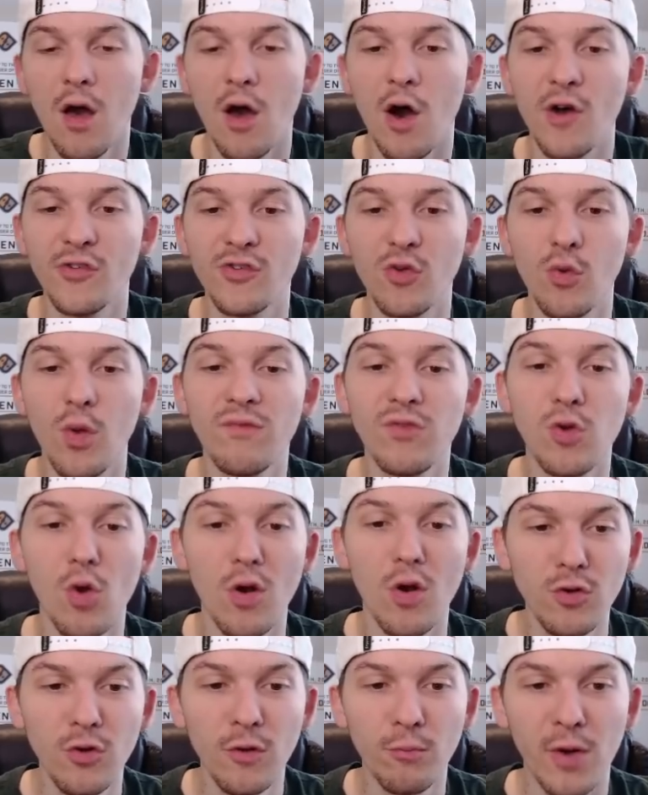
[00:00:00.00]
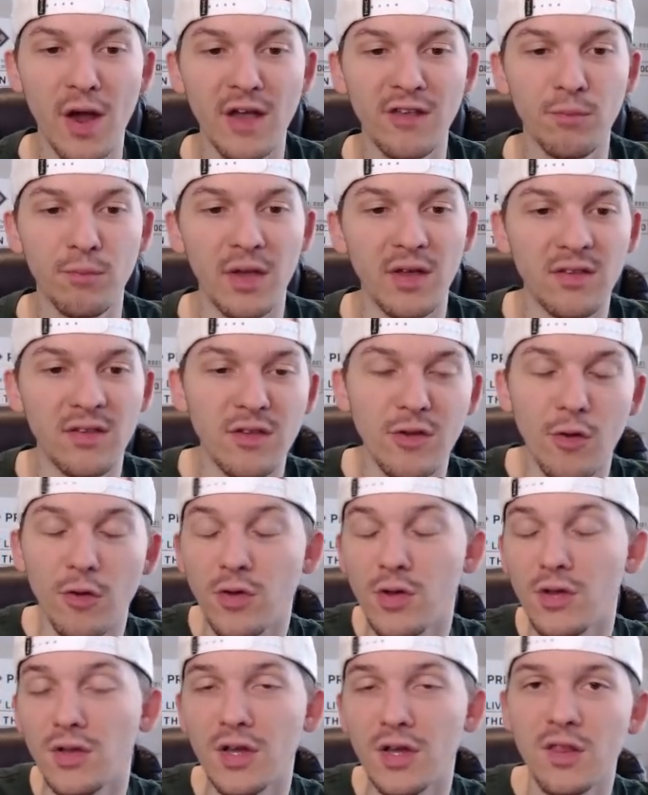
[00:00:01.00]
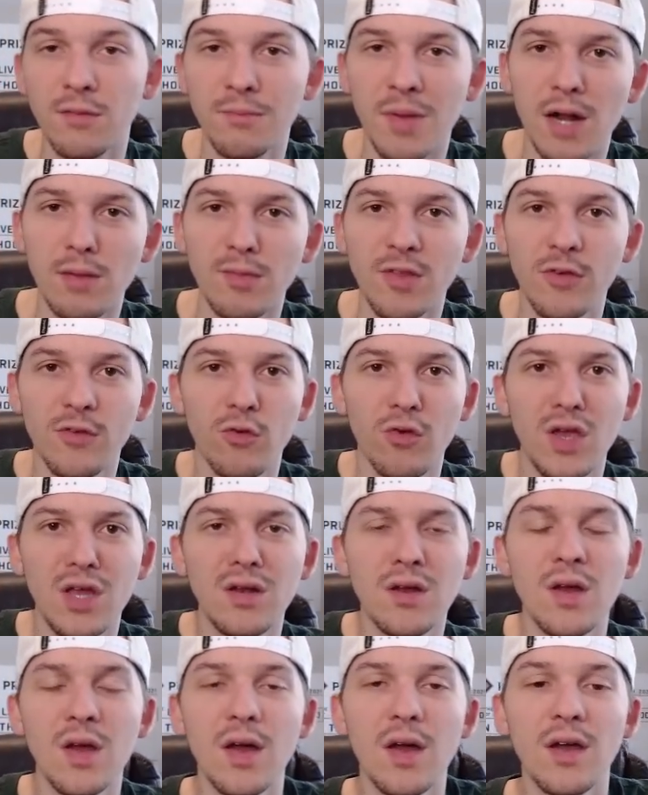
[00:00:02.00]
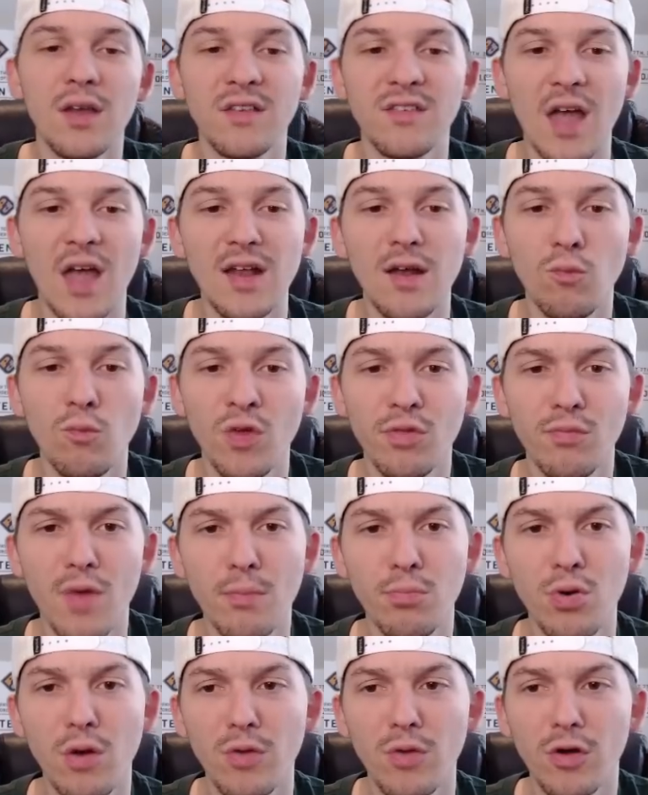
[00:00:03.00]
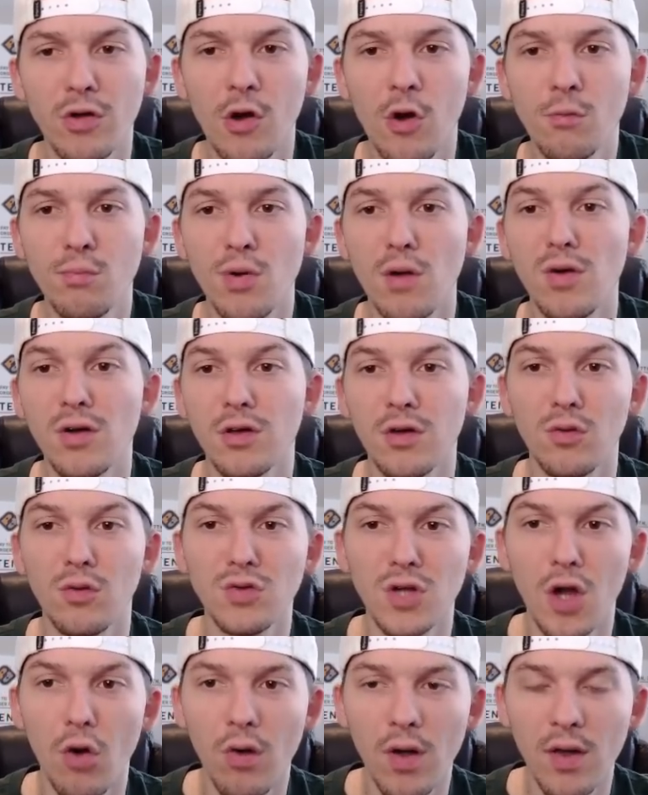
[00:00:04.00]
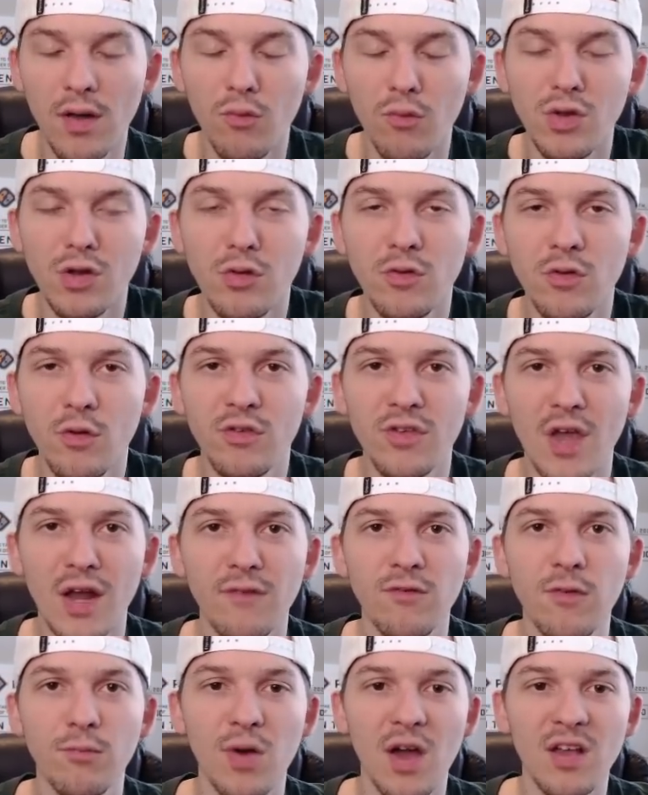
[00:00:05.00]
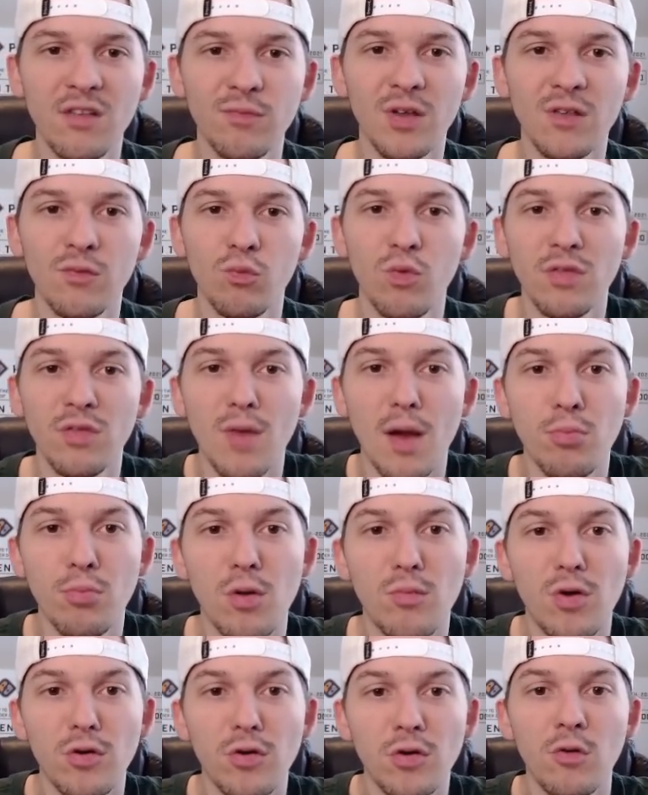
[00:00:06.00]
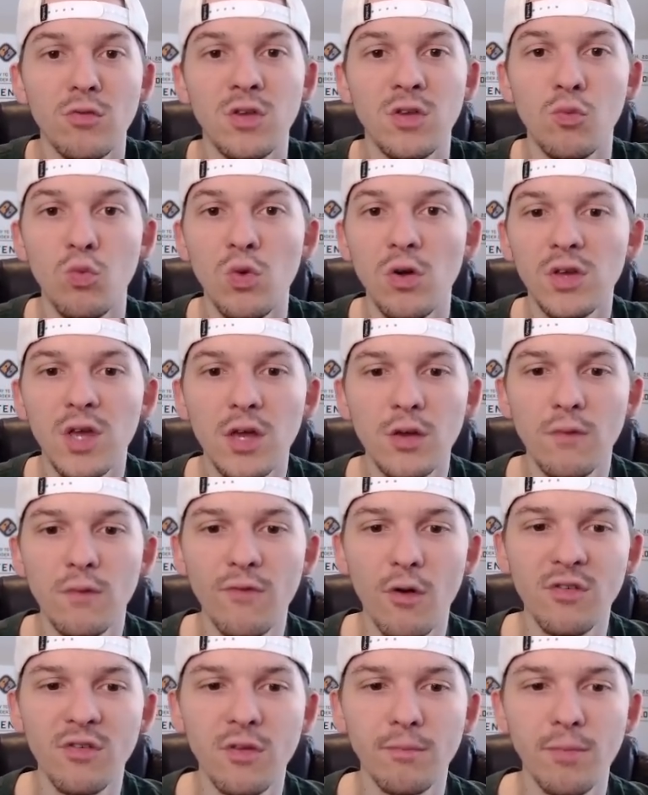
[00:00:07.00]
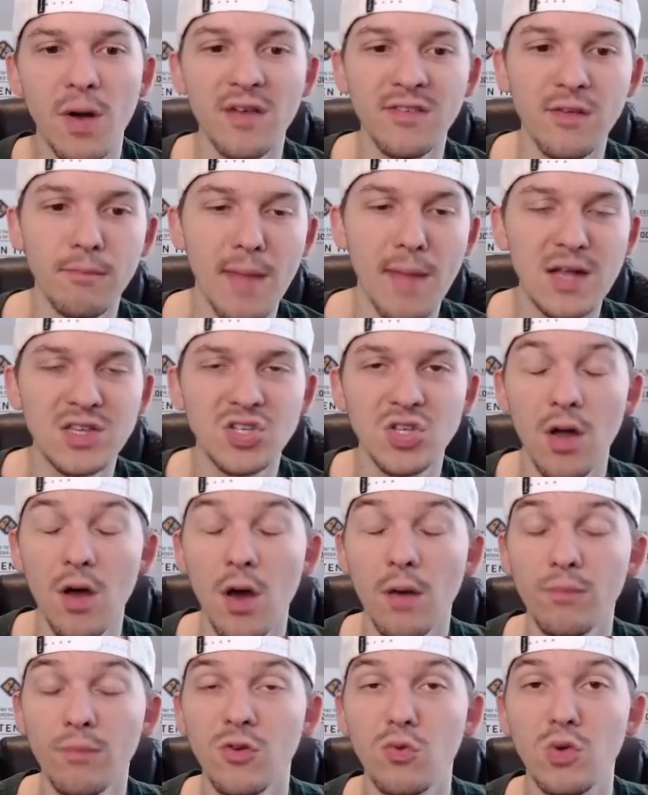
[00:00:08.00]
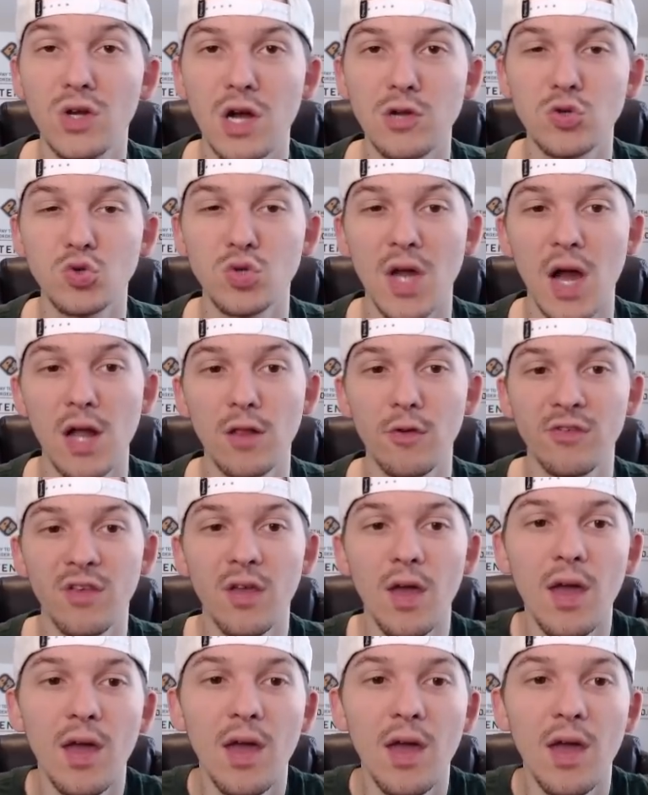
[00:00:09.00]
Also, if you are new to Prizepicks, you know, you can look at the bottom of the screen, sign up with my promo code Noah. When you do sign up for Prizepicks with my promo code, you will get your first deposit matched up to $100.